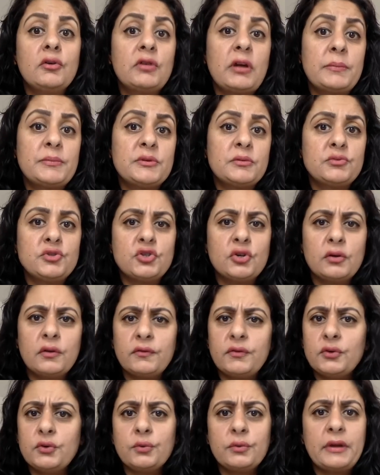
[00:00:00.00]
some junk
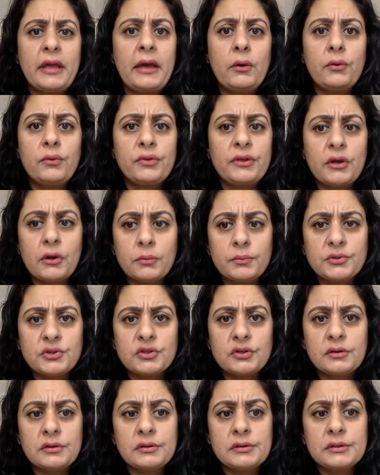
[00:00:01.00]
food or unhealthy
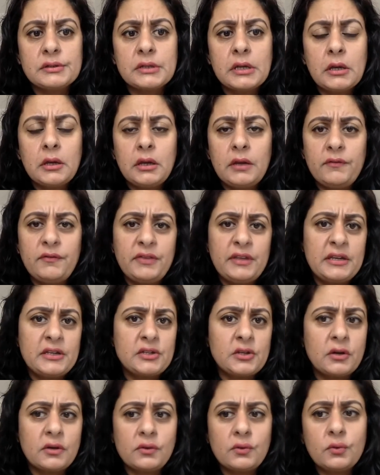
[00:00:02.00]
options if things
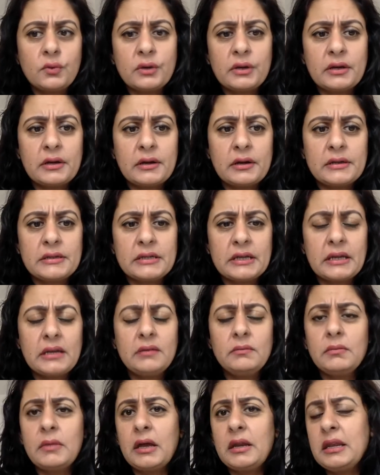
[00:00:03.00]
aren't organised.
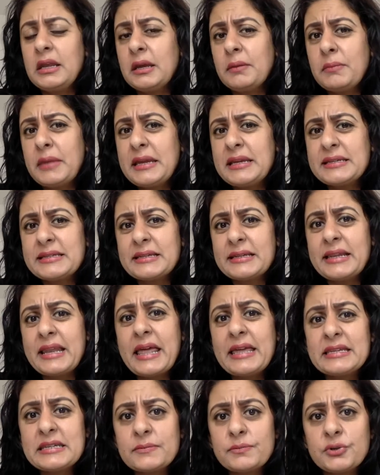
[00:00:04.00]
And it can make us
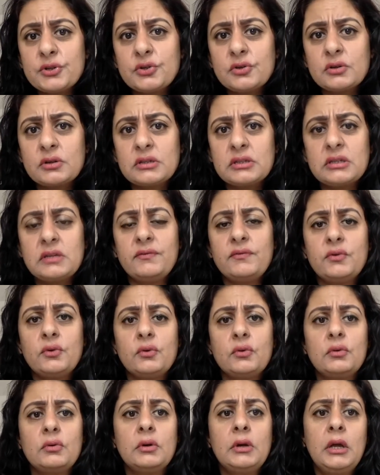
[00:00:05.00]
less productive,
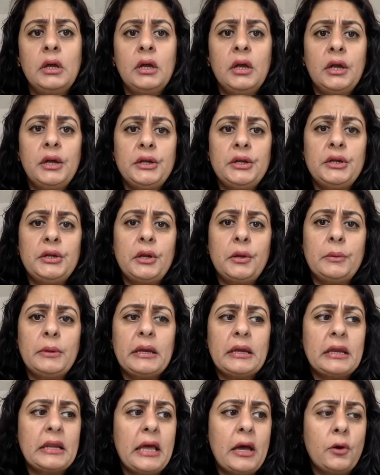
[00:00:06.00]
or it
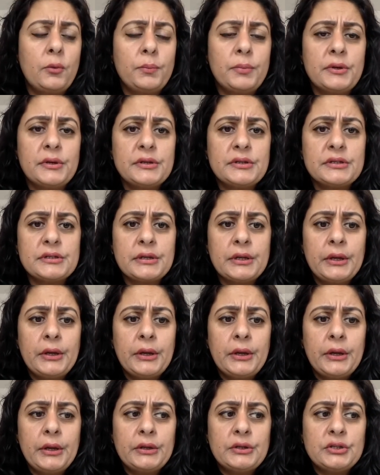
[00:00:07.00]
can help us
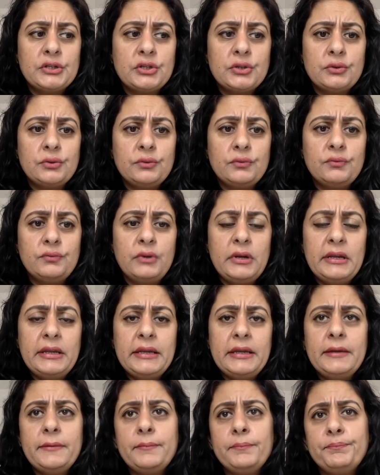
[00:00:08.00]
to
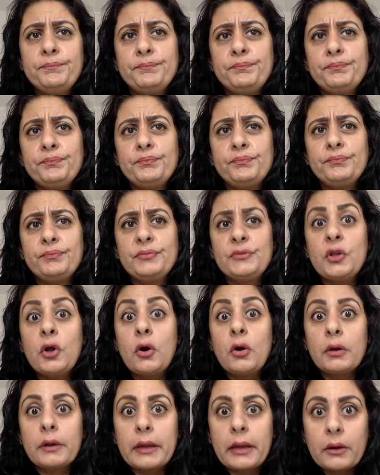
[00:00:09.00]
really
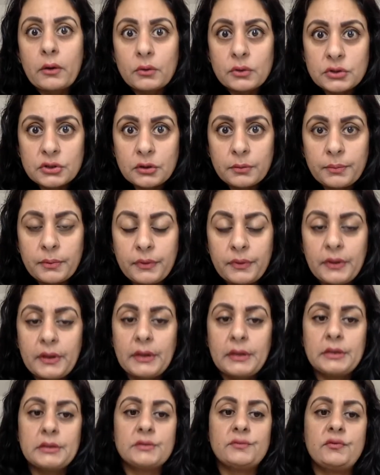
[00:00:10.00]
not get on top of
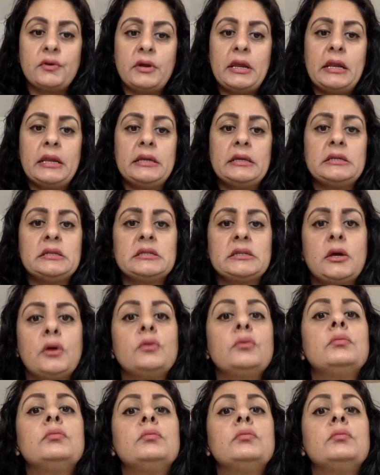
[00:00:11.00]
things really. So